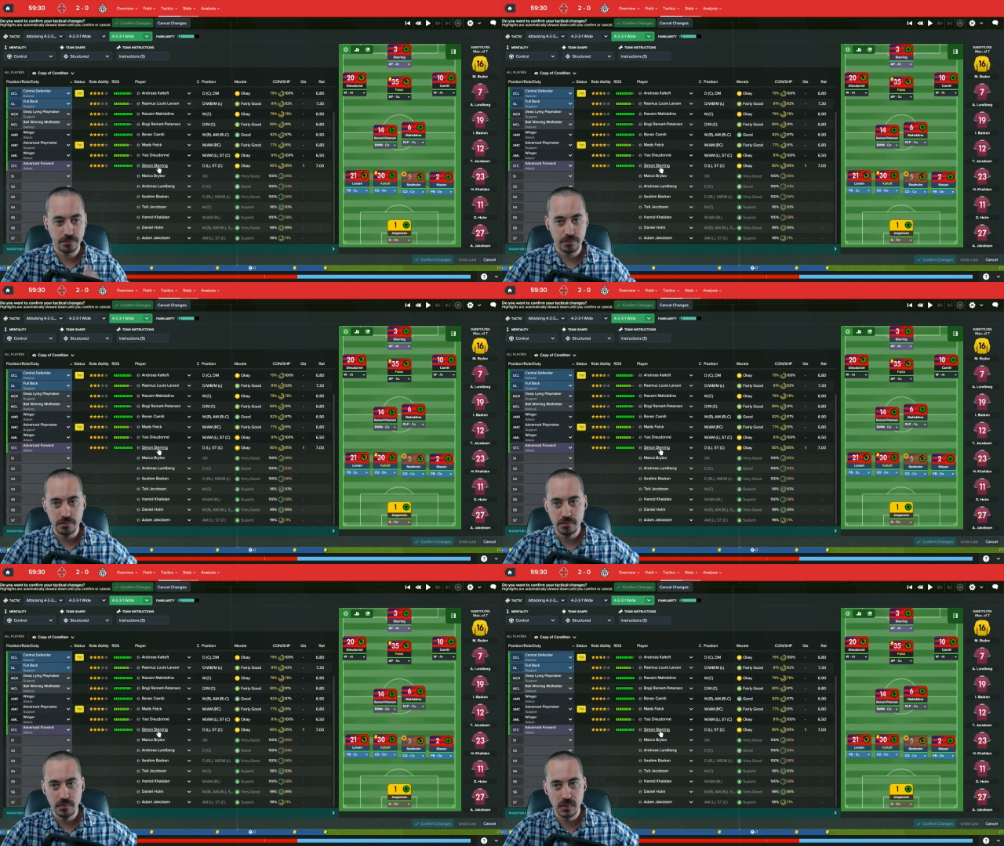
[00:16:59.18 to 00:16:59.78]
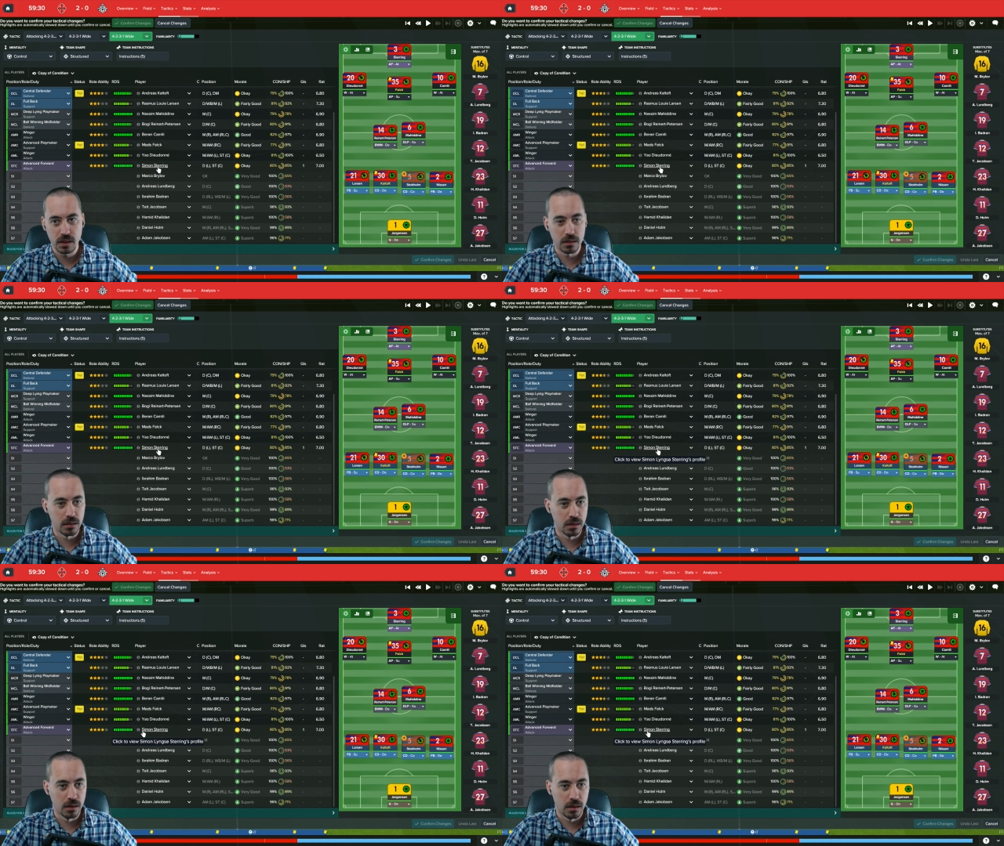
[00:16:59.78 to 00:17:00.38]

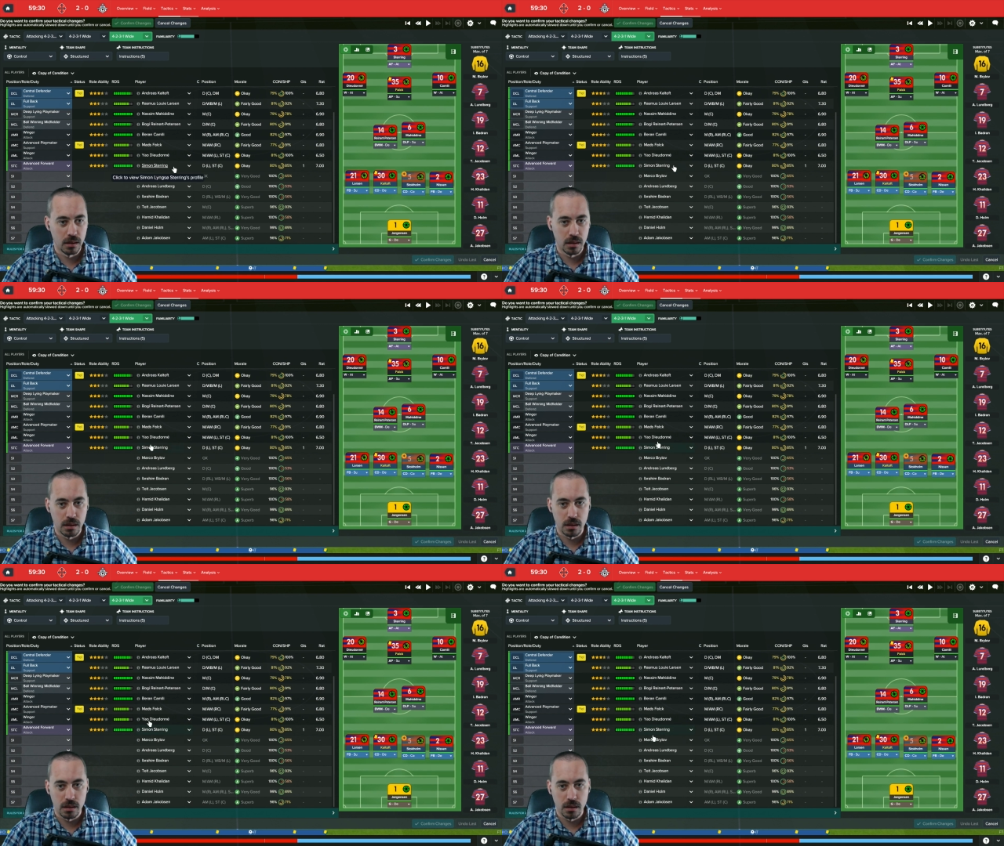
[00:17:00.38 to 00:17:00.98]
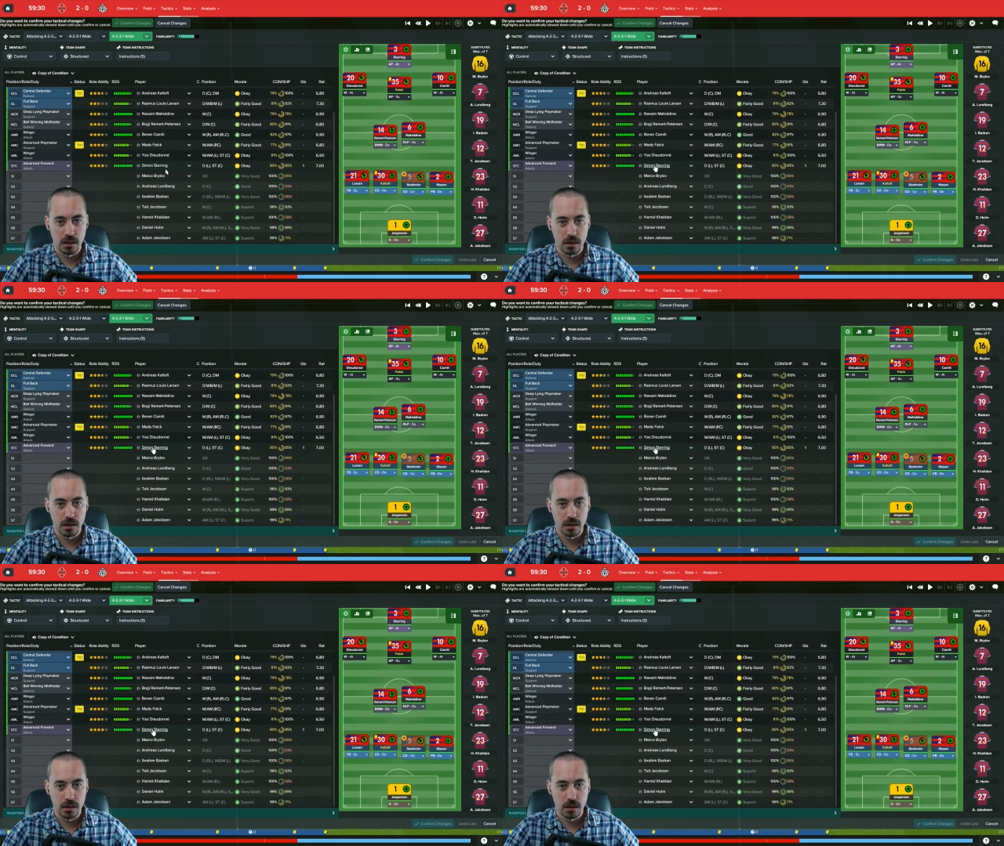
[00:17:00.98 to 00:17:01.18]
Nothing is said.